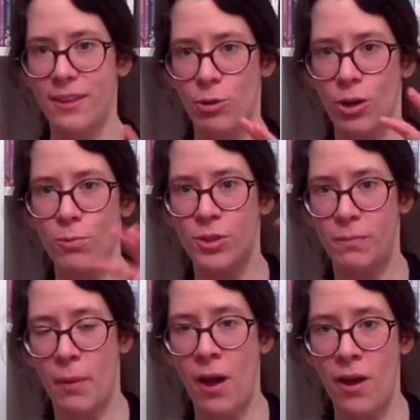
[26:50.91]
The Chronicles of
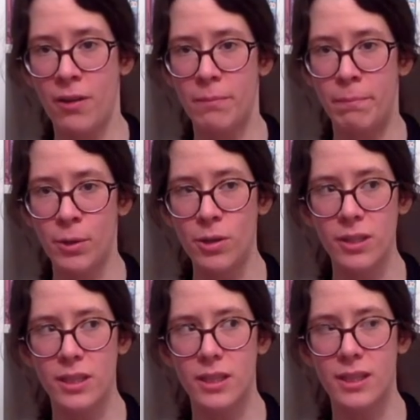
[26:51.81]
Pern
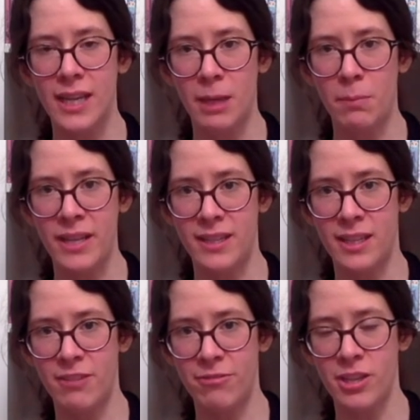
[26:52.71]
books take place in
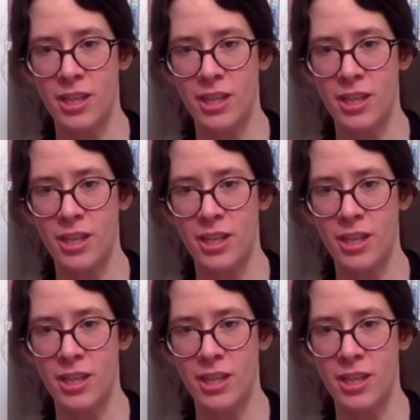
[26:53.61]
different